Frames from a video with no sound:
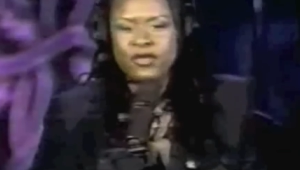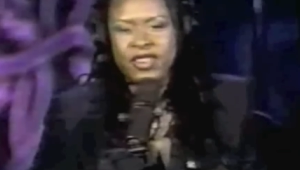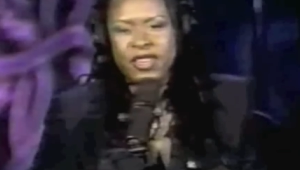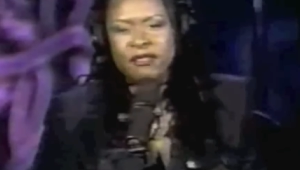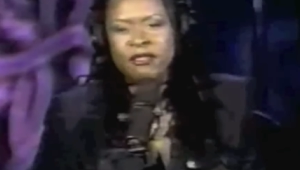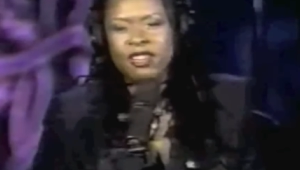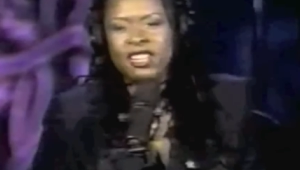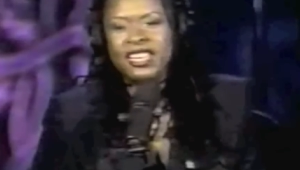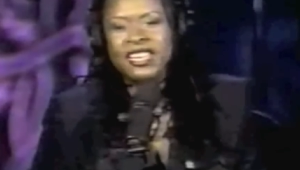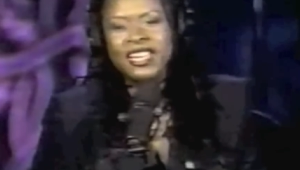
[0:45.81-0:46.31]
They
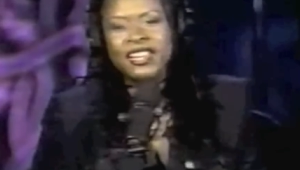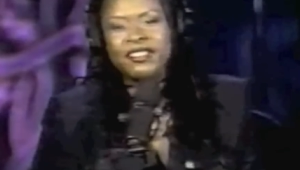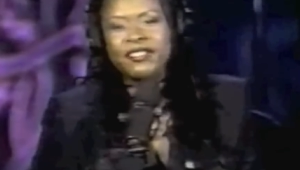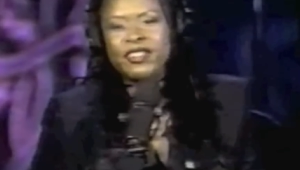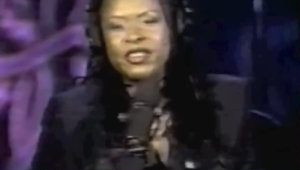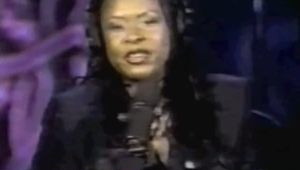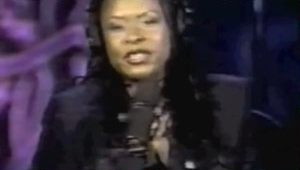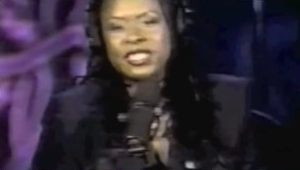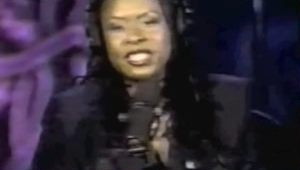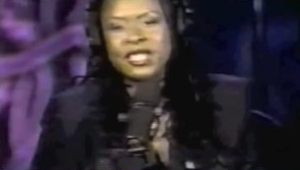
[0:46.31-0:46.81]
were going to give
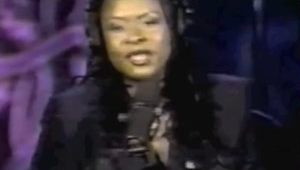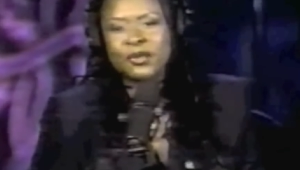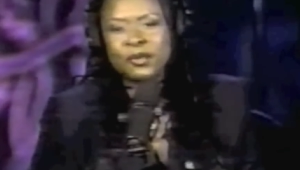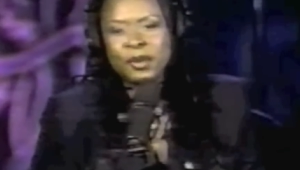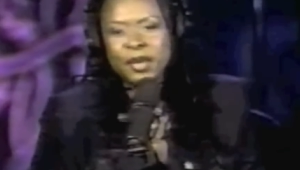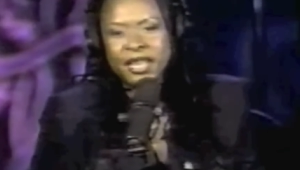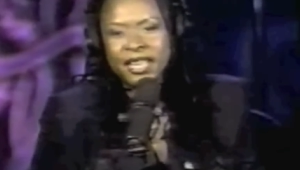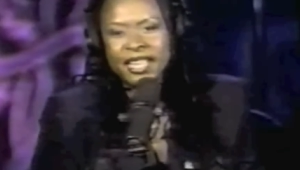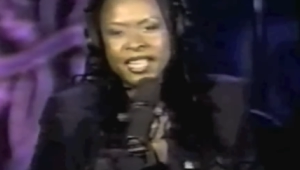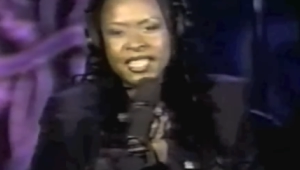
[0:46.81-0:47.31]
you a
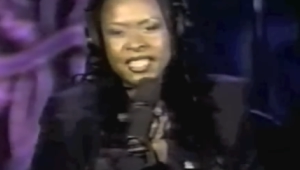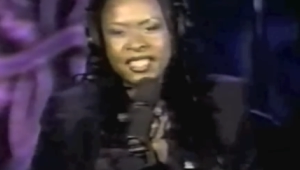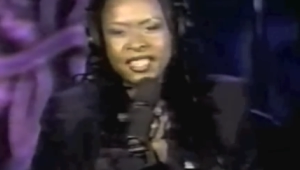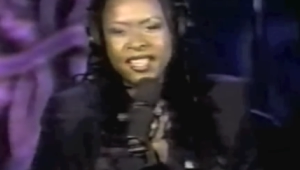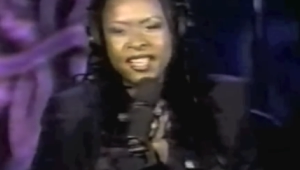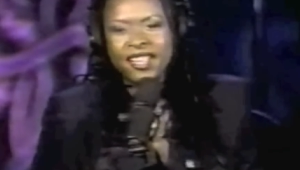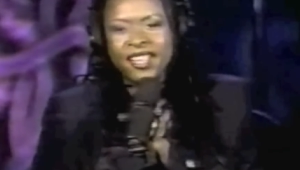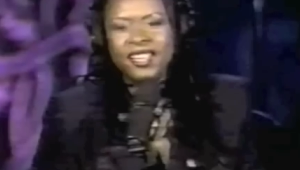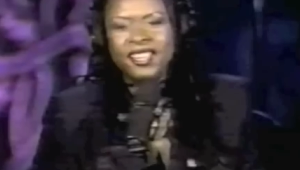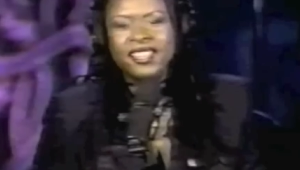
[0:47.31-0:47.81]
suite,
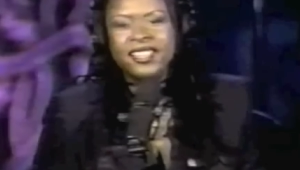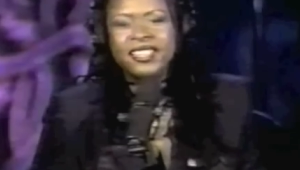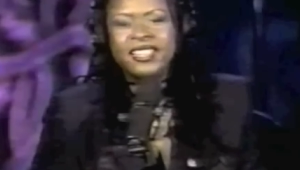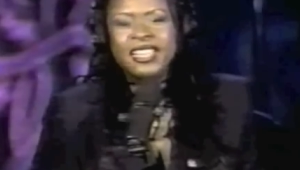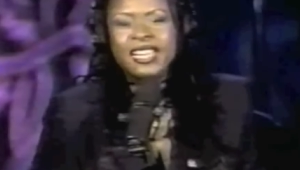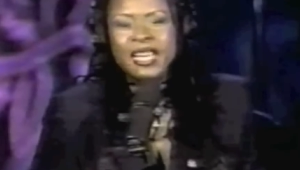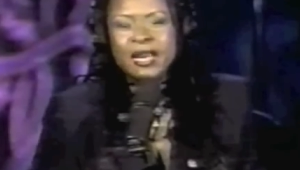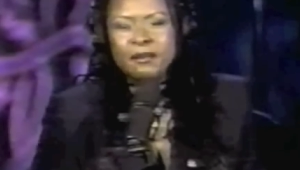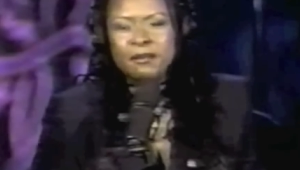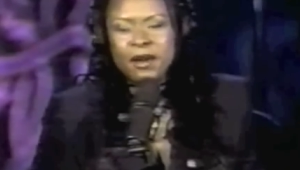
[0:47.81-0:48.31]

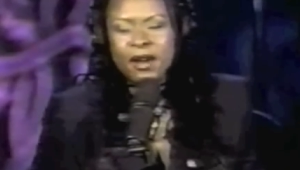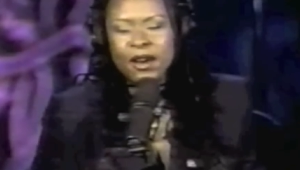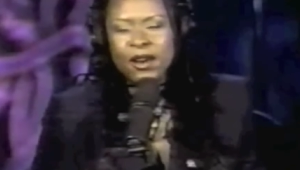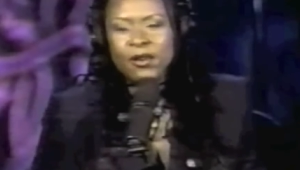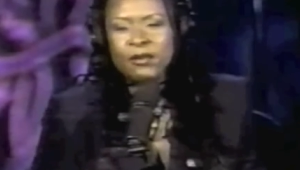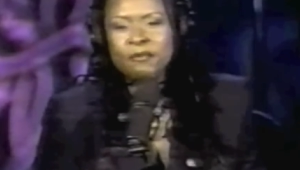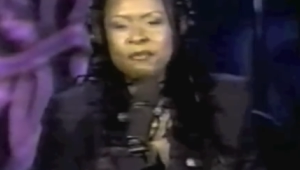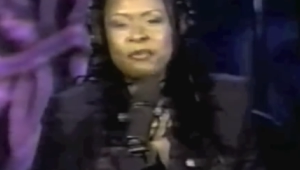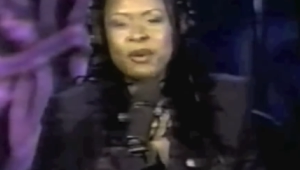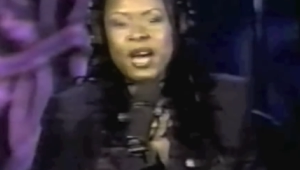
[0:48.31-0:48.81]

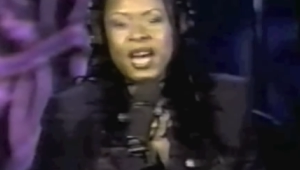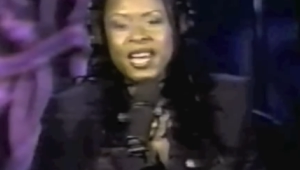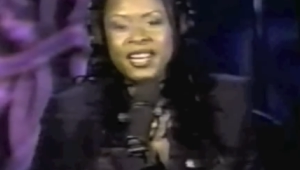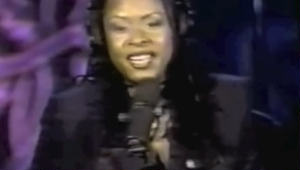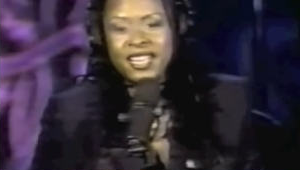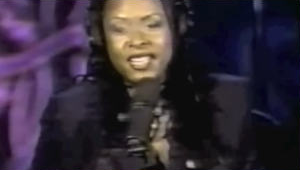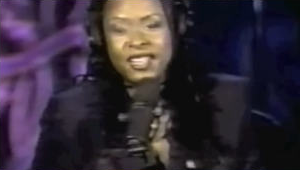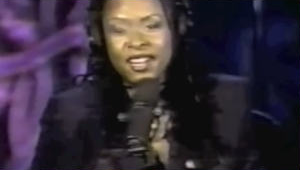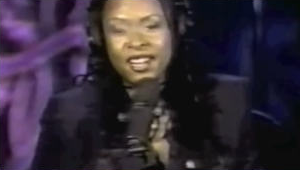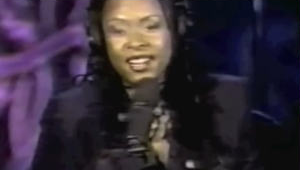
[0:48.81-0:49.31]
limo,
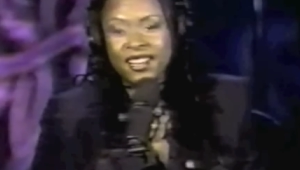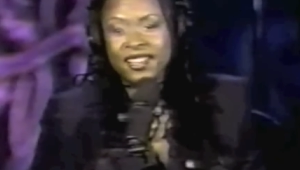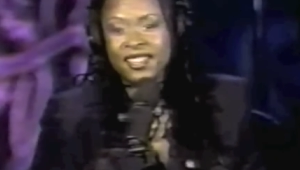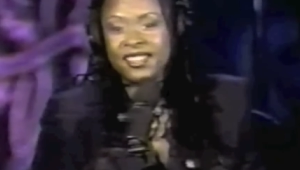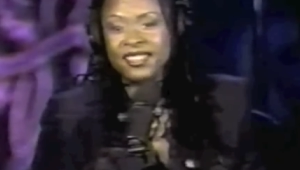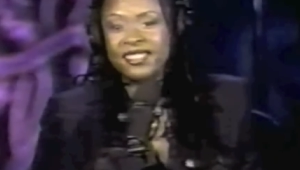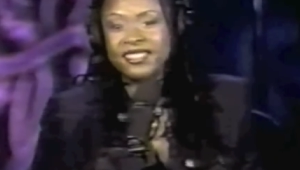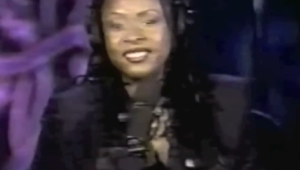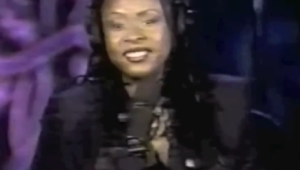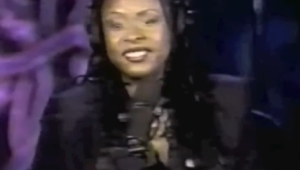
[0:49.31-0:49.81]

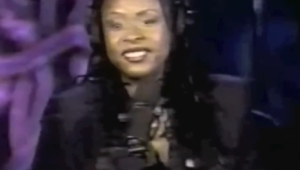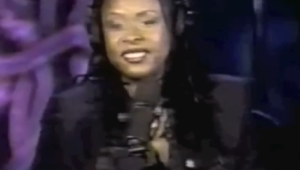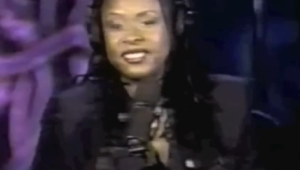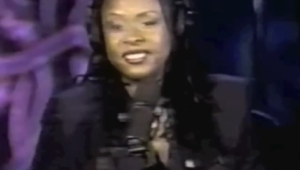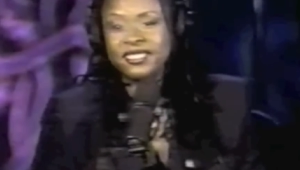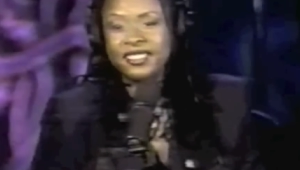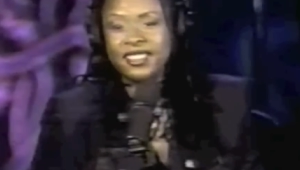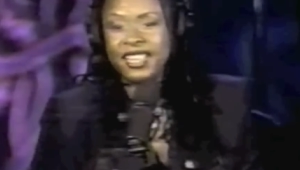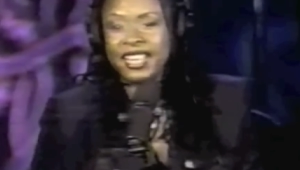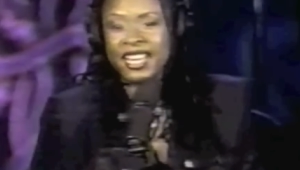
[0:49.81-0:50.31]
bodyguards.
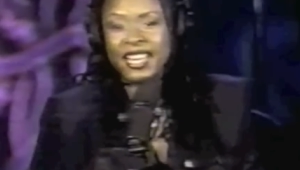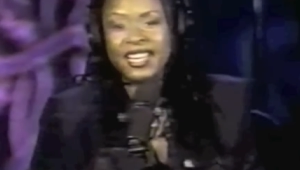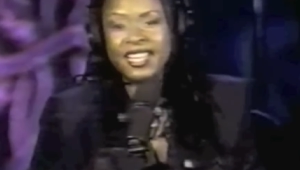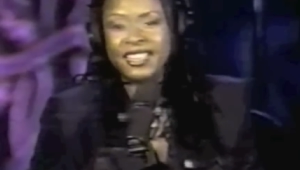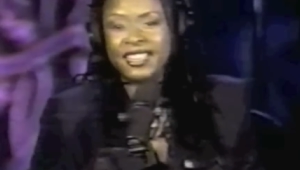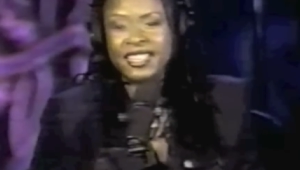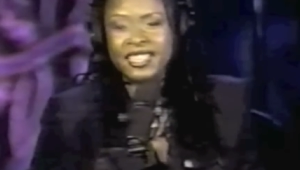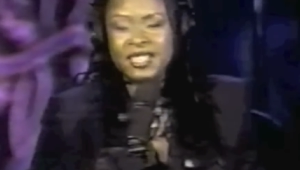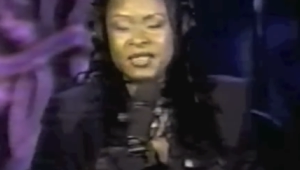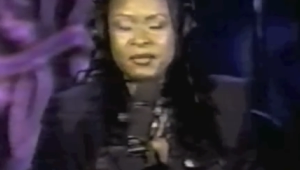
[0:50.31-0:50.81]
But I
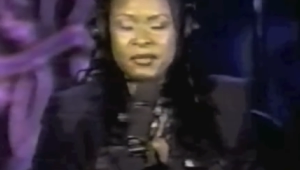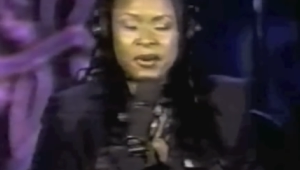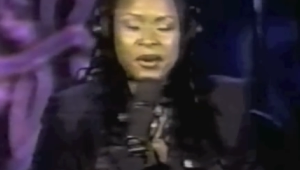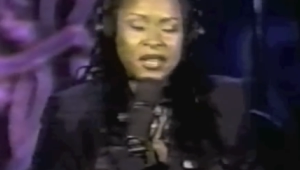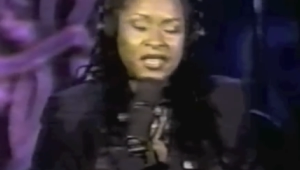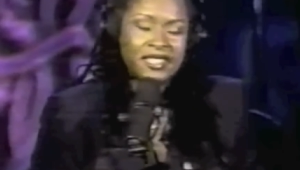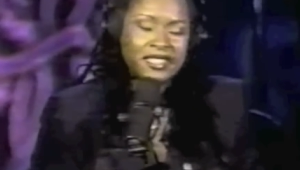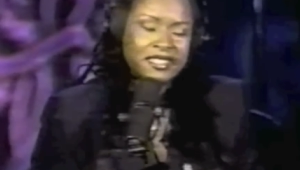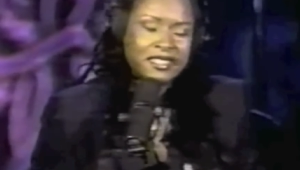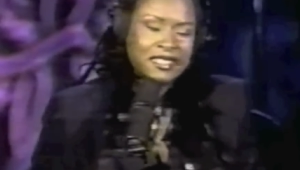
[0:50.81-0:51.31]
figured
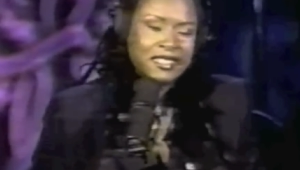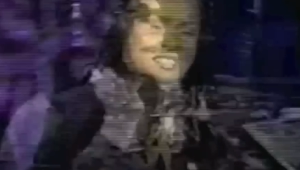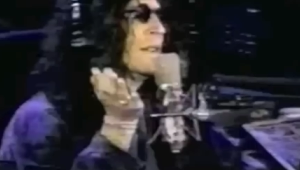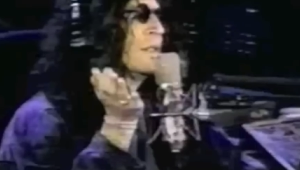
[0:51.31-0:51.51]
as